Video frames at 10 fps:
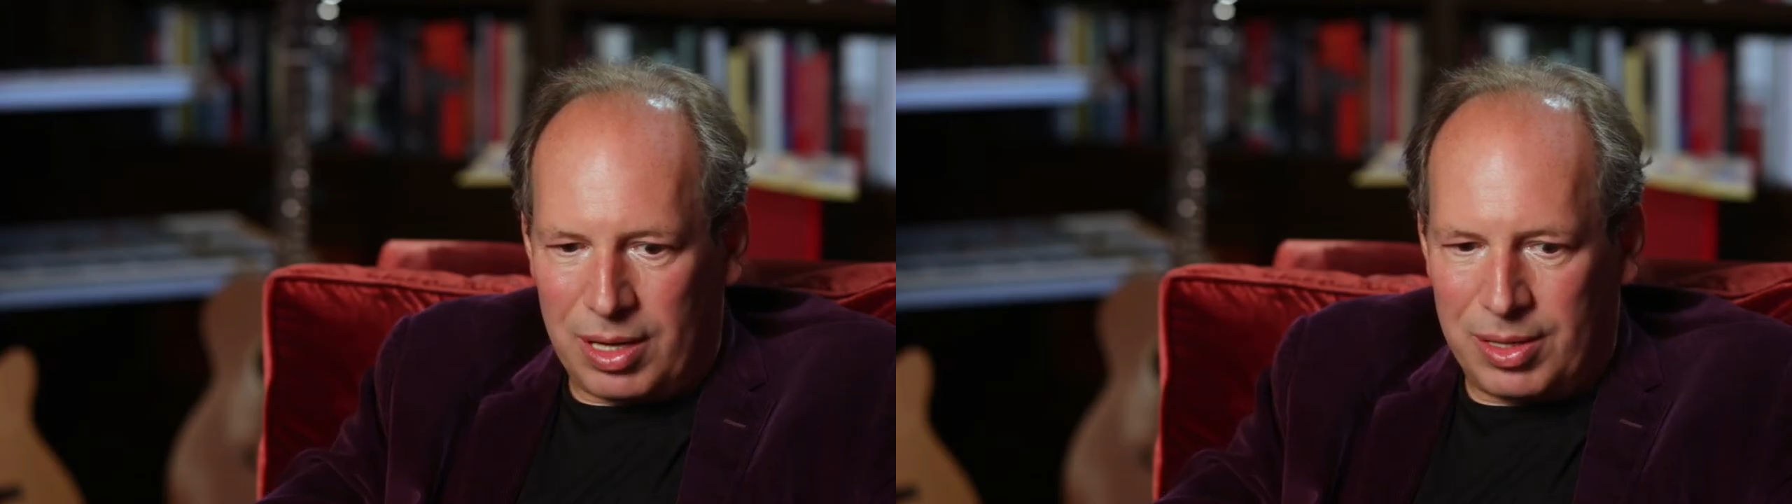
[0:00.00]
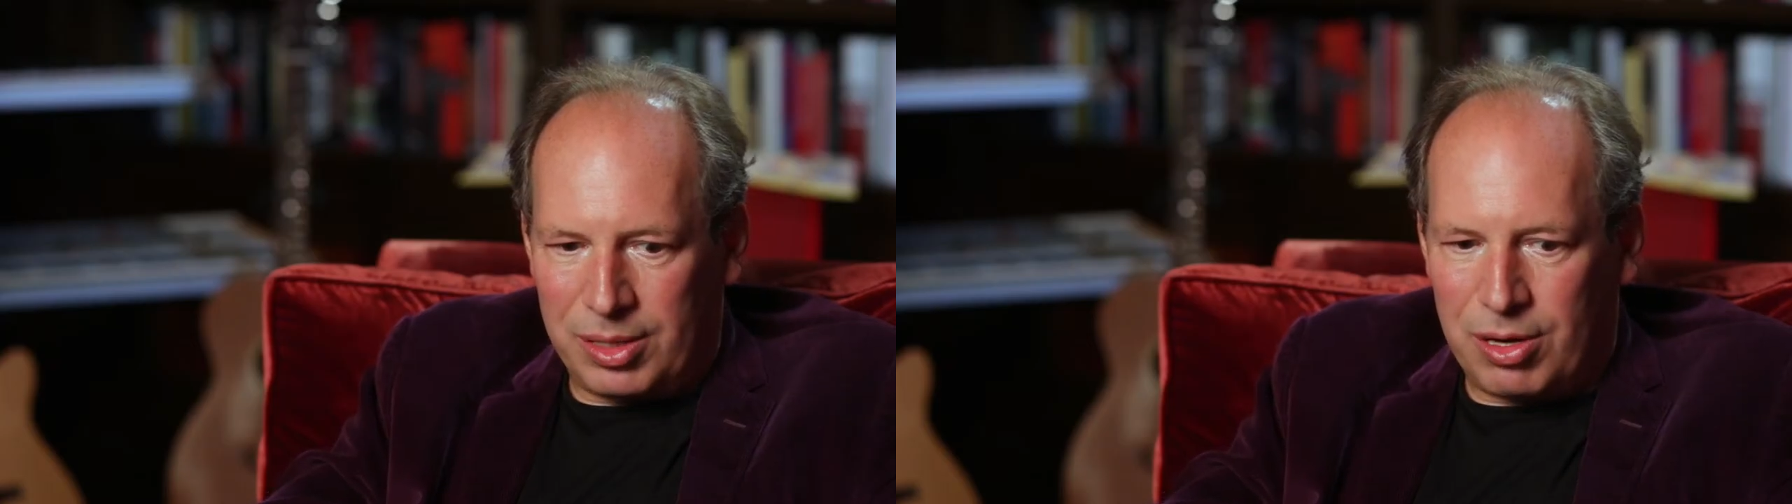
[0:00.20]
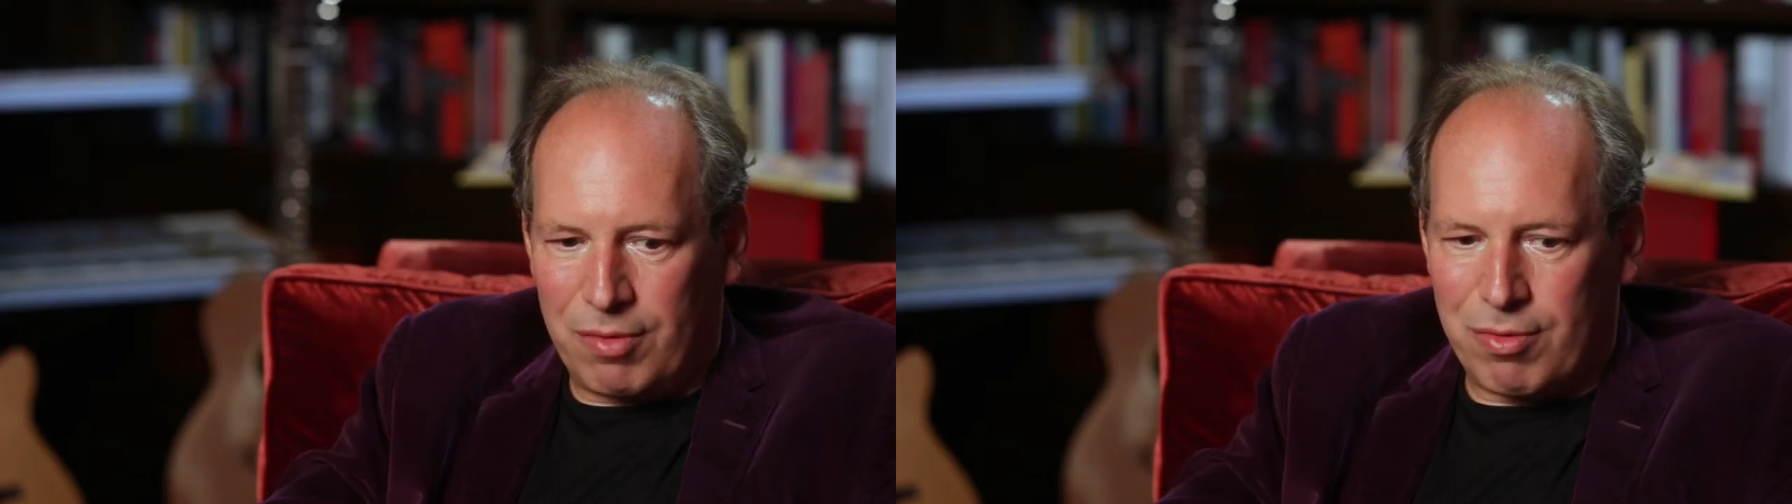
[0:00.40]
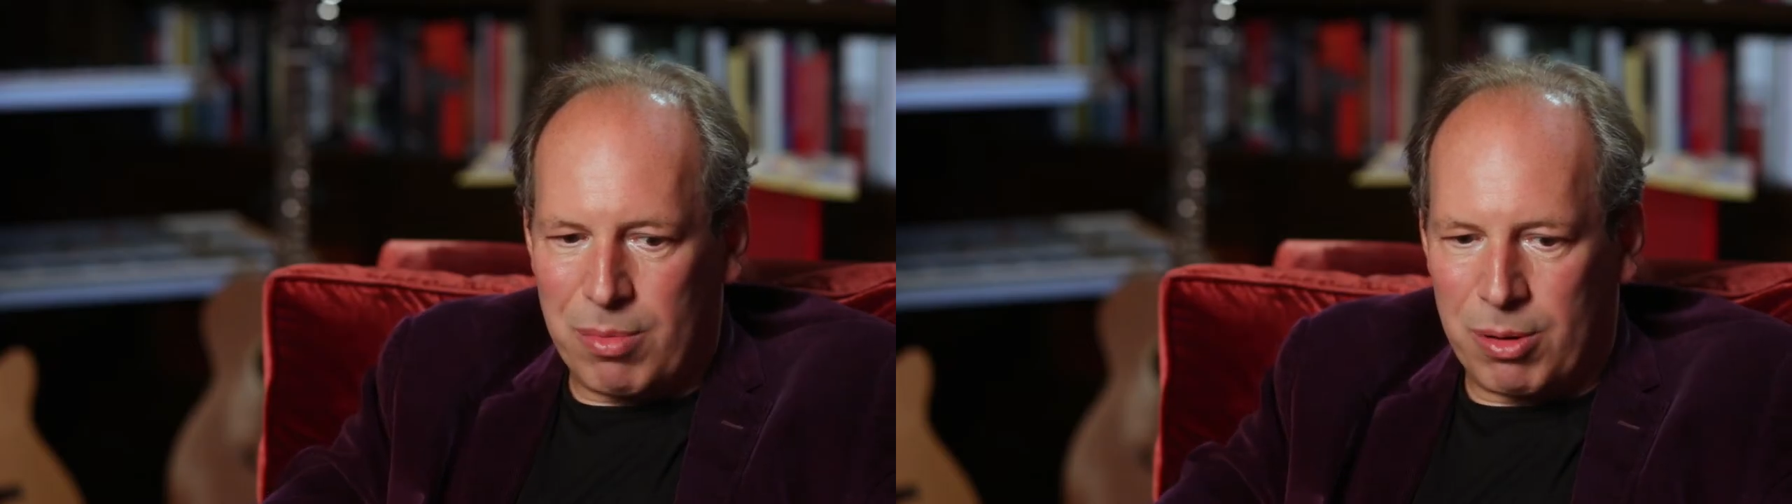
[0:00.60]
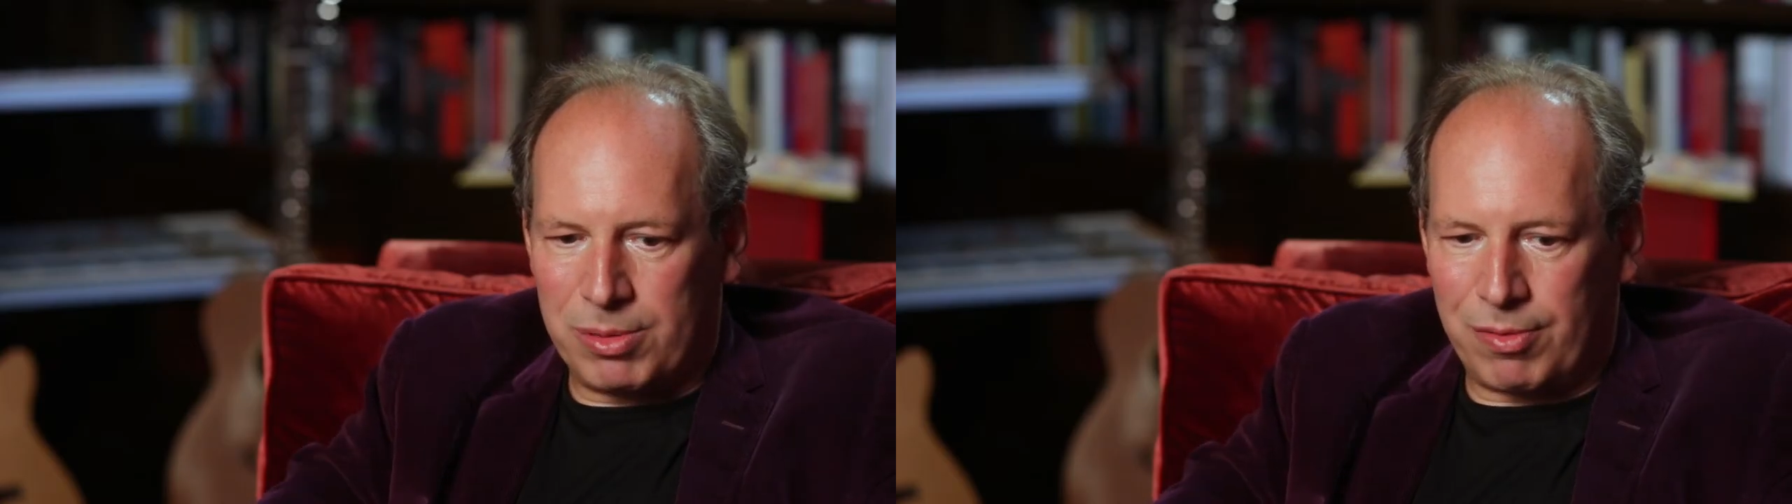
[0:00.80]
and then you have
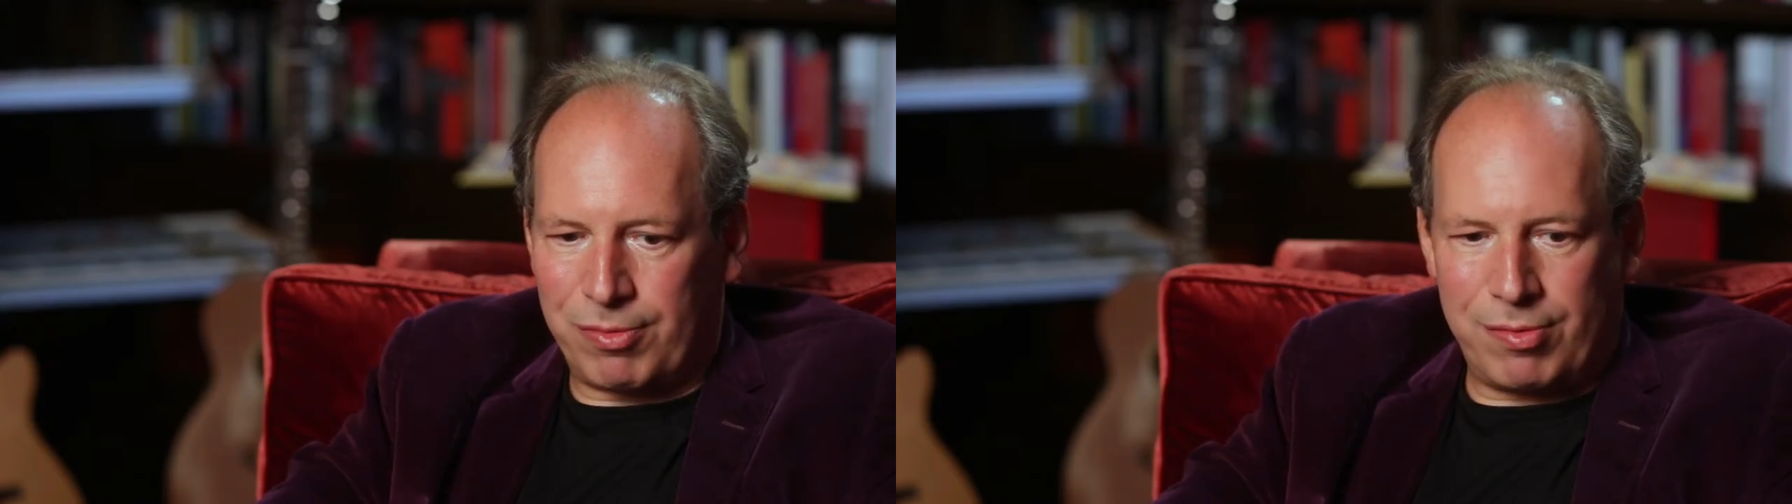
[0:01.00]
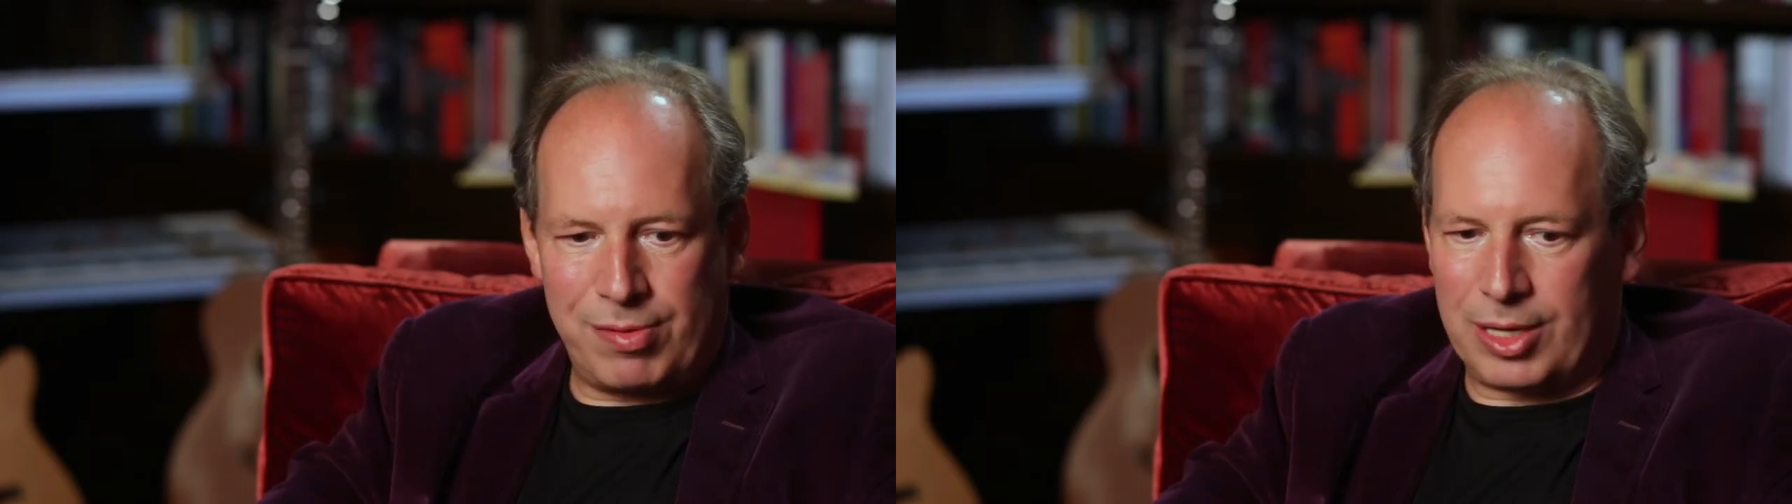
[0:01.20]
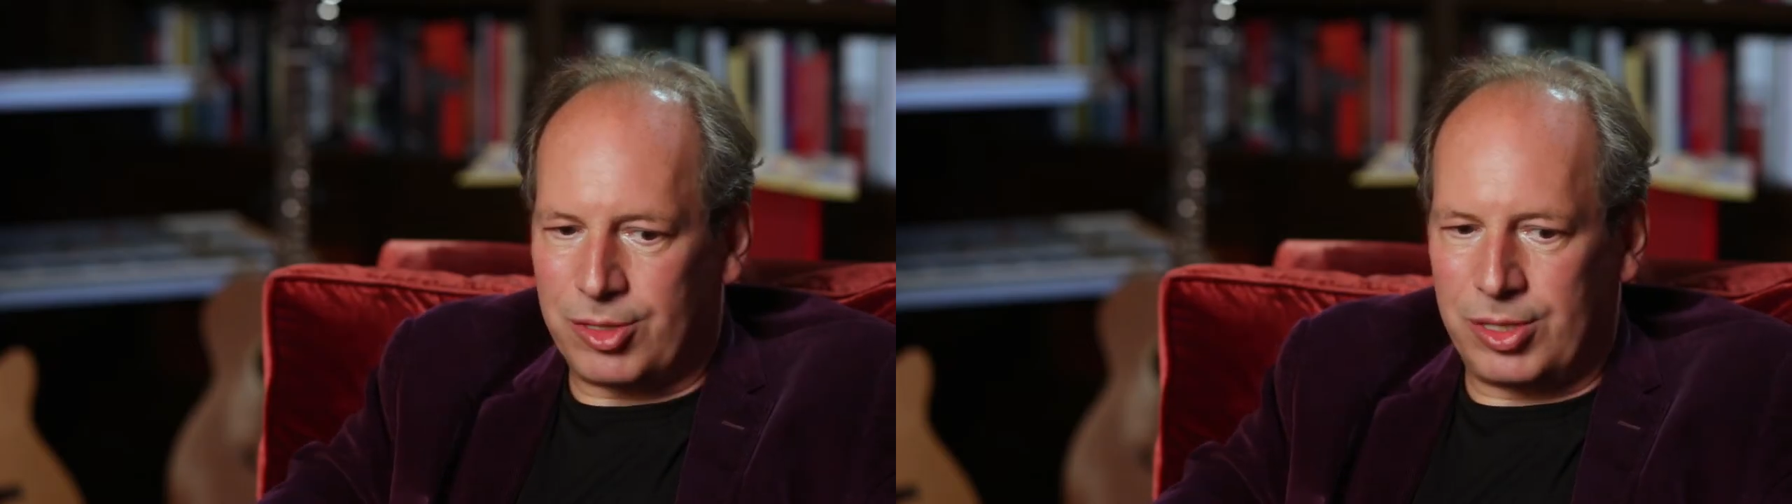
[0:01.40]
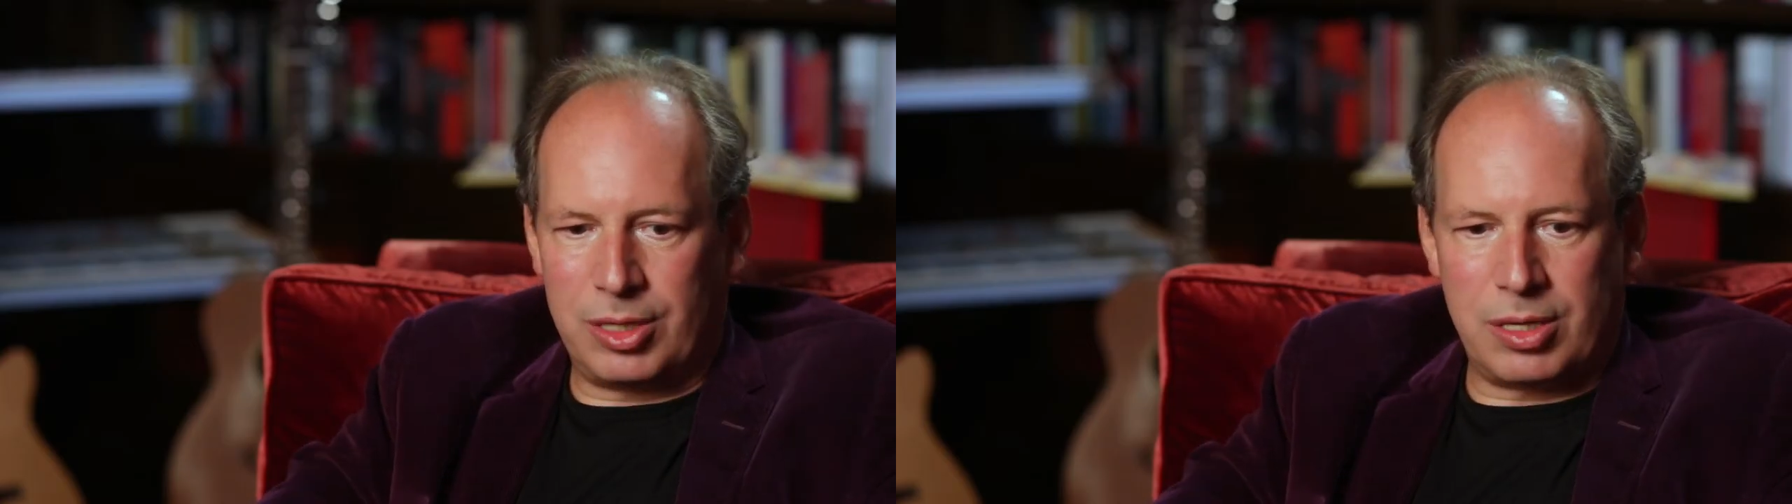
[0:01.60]
a moment of reflection.